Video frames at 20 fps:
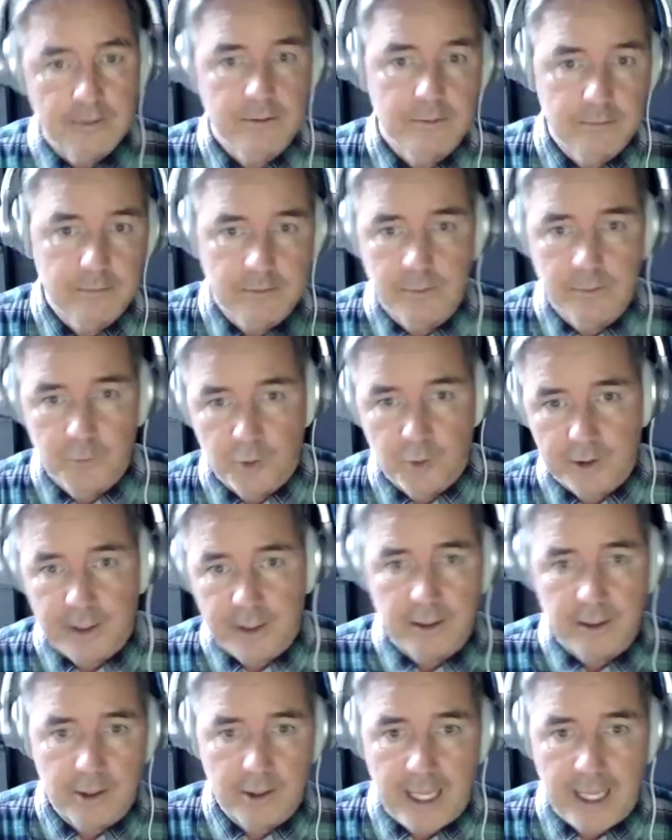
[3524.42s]
working
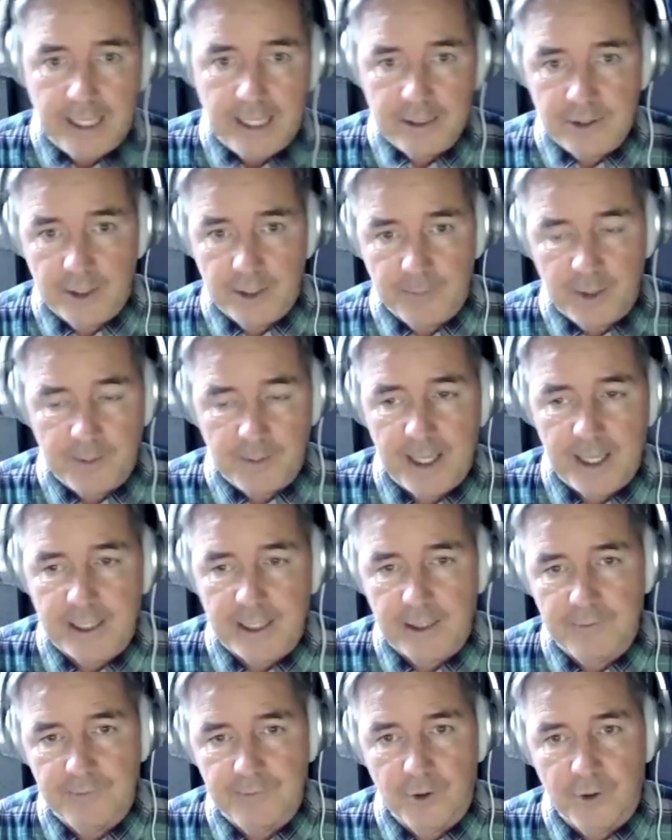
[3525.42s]
and jumping back and
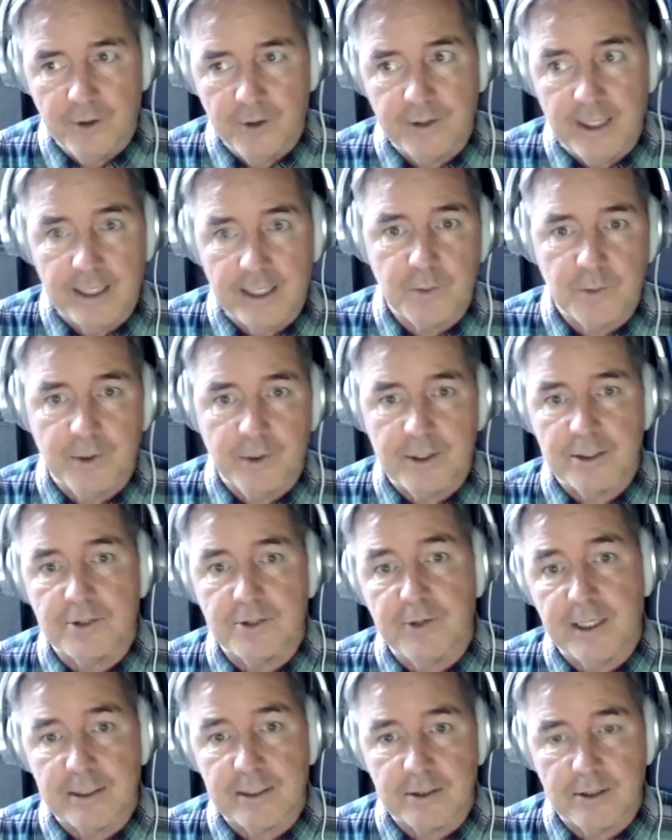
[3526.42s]
forth, that's where the stress
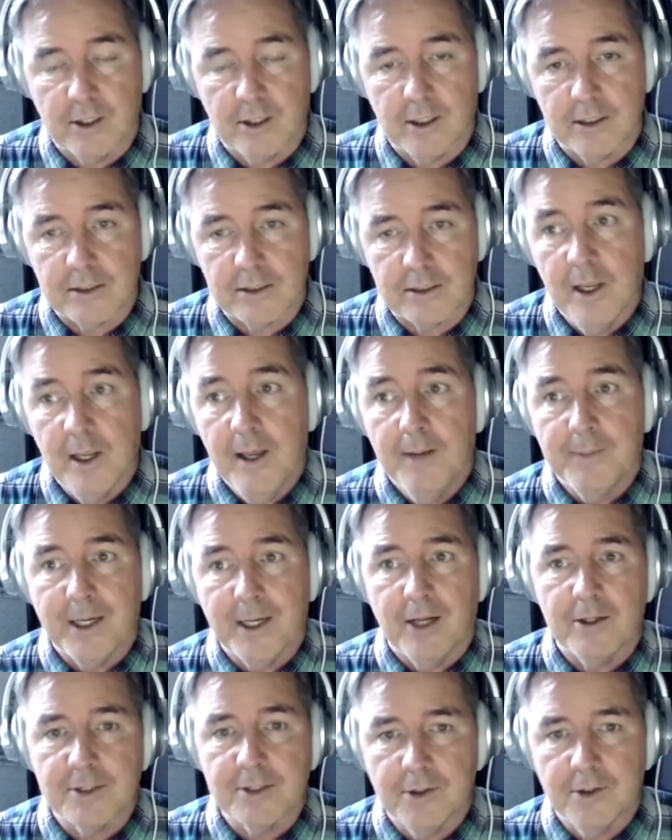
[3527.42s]
starts. But
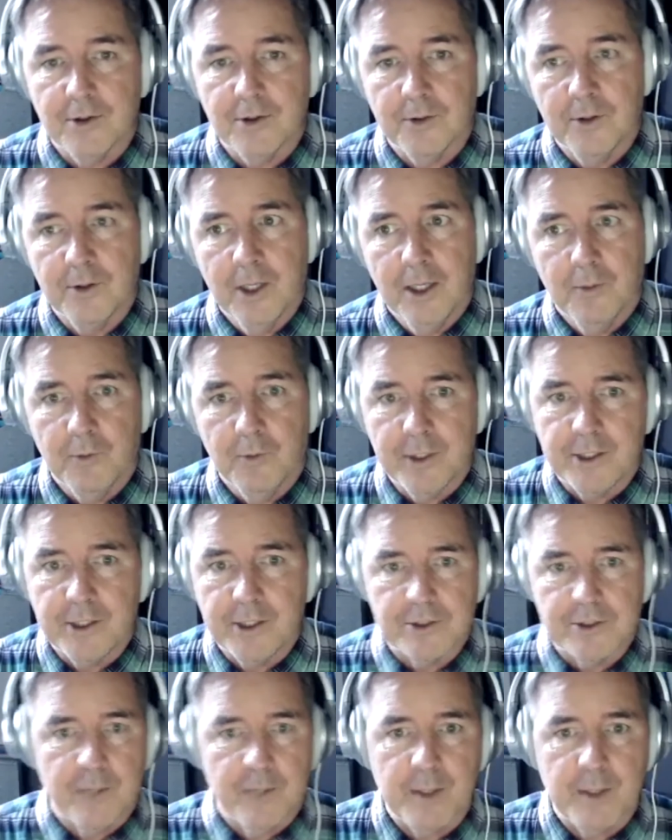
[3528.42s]
also when you're
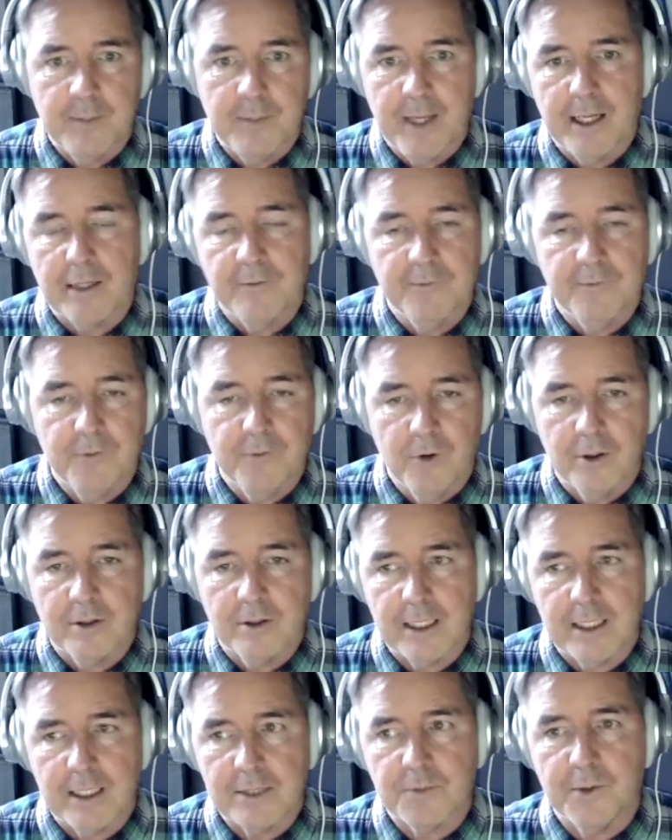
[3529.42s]
jumping back and forth, that's
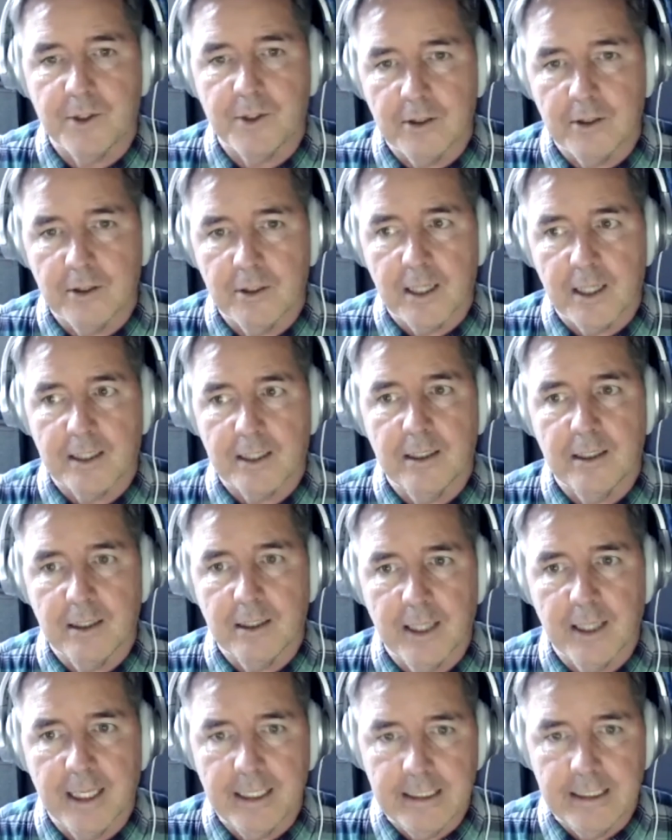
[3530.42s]
where you're not getting
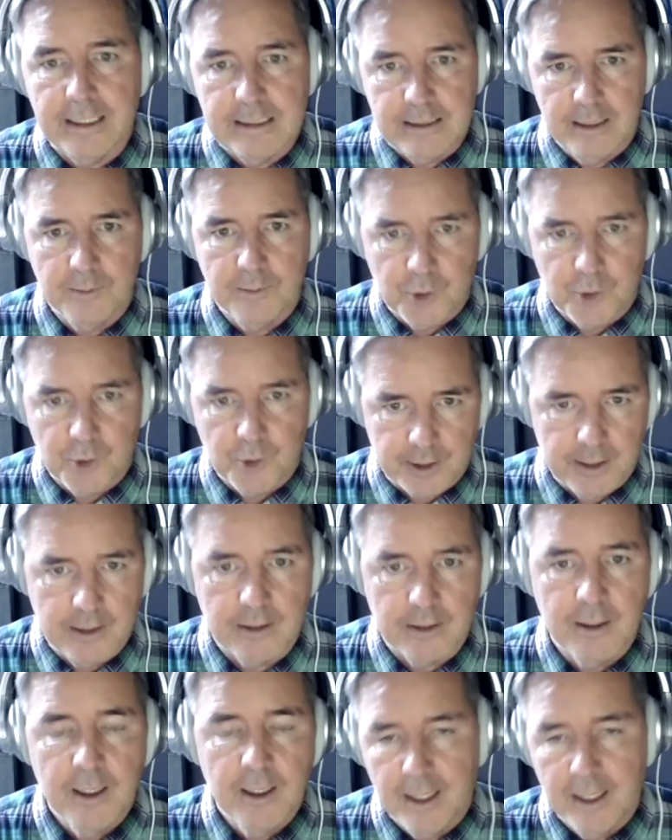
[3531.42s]
any deep
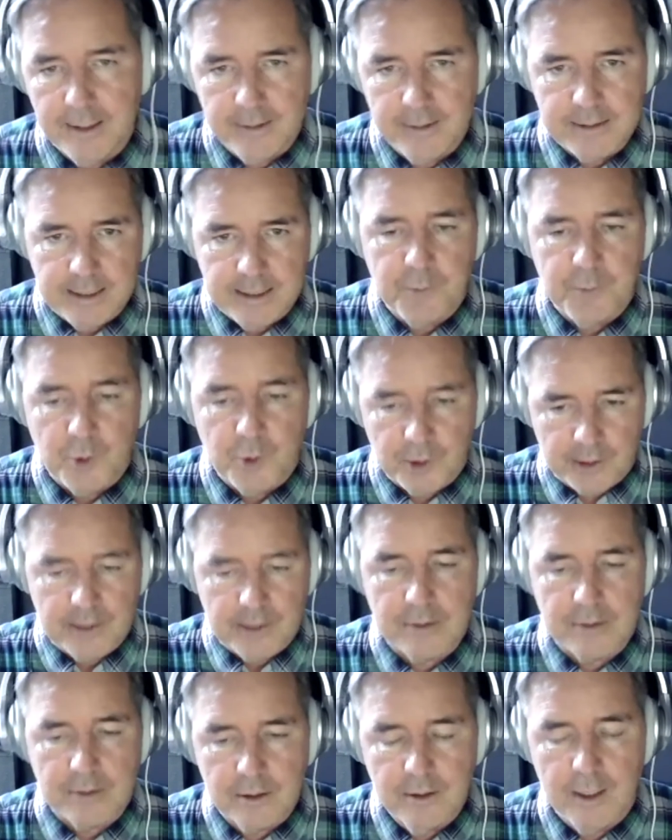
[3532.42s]
work. And deep work is
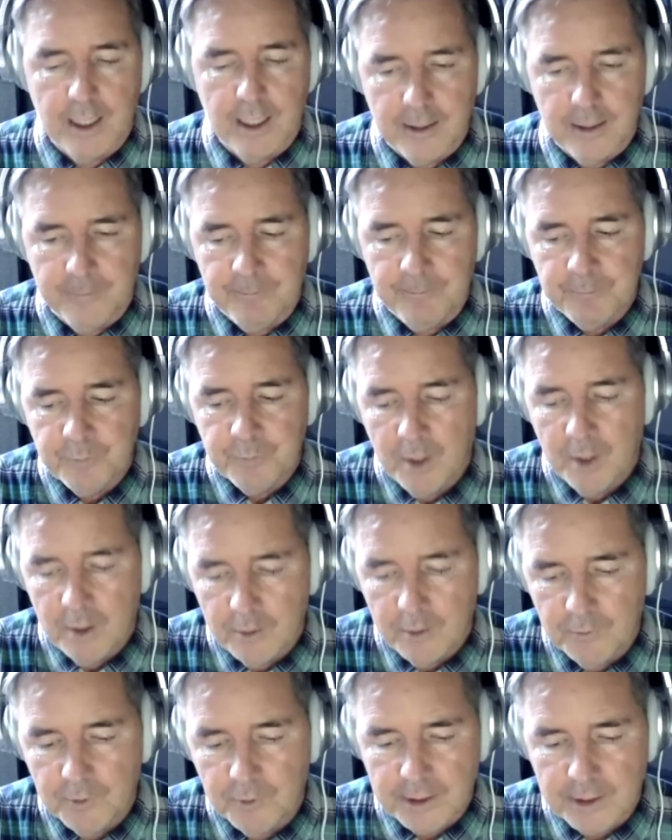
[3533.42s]

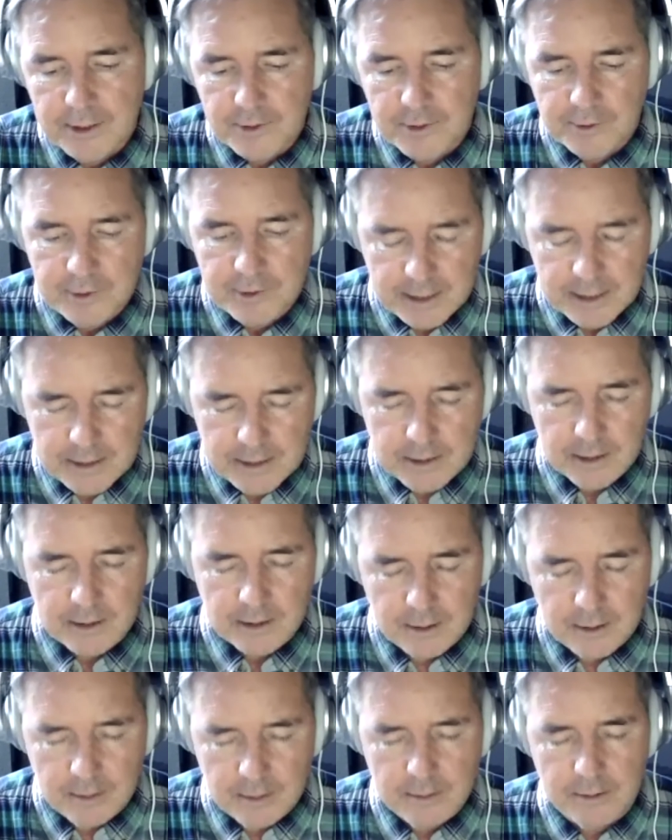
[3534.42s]
really strategic,
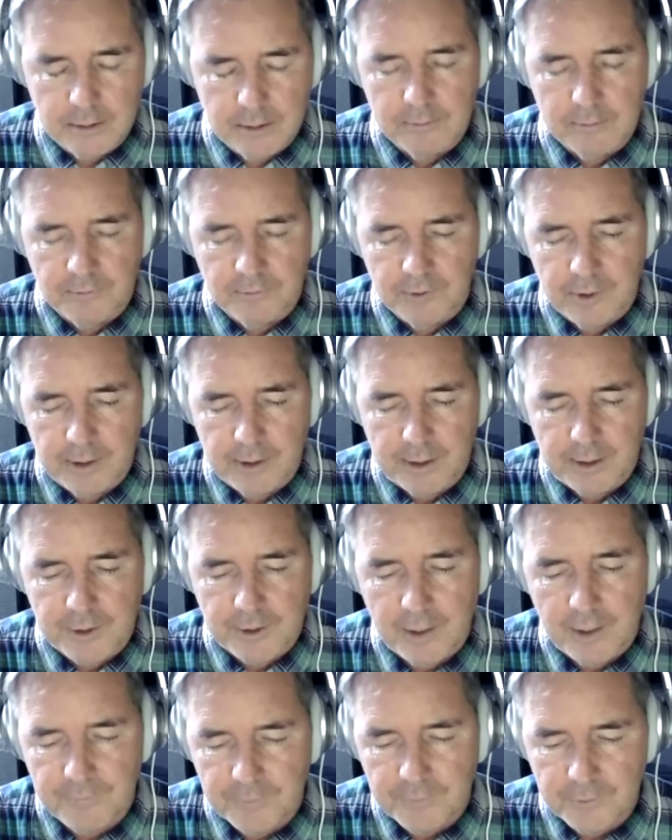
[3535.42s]
really thoughtful
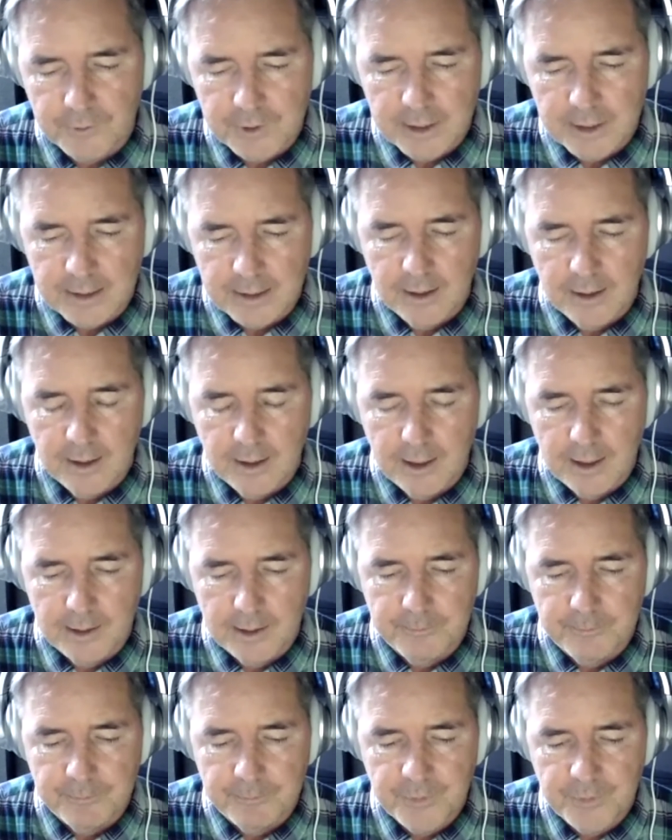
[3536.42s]

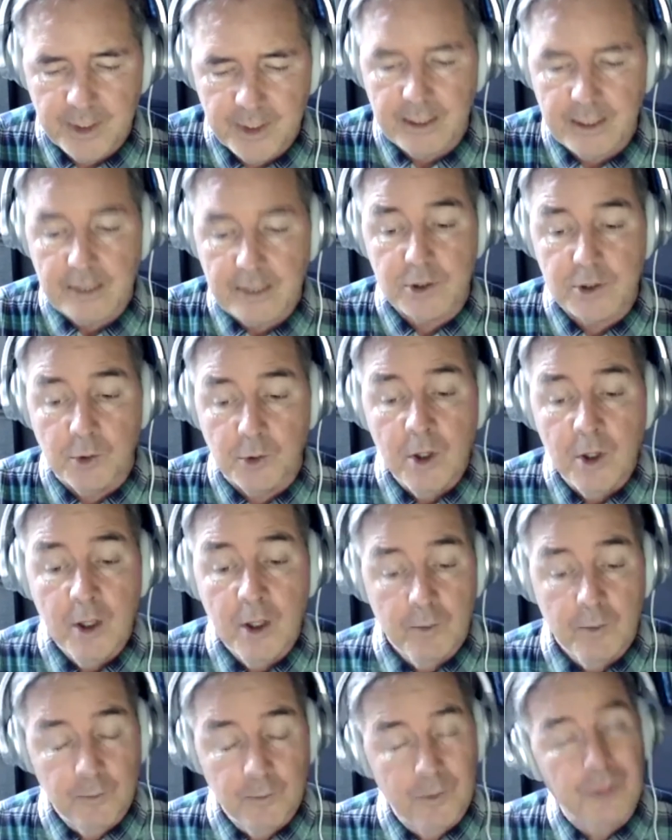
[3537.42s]
thinking. So
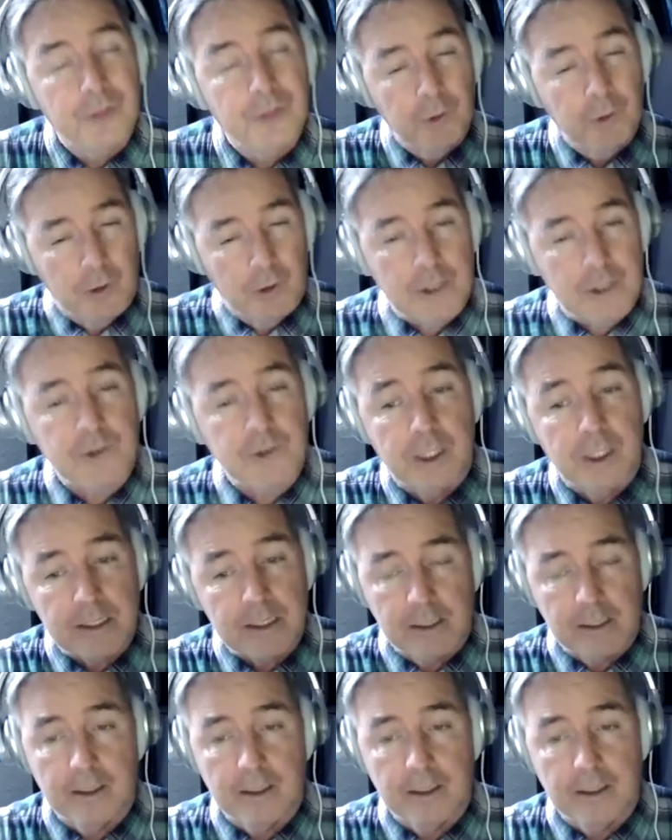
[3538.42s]
through our trust and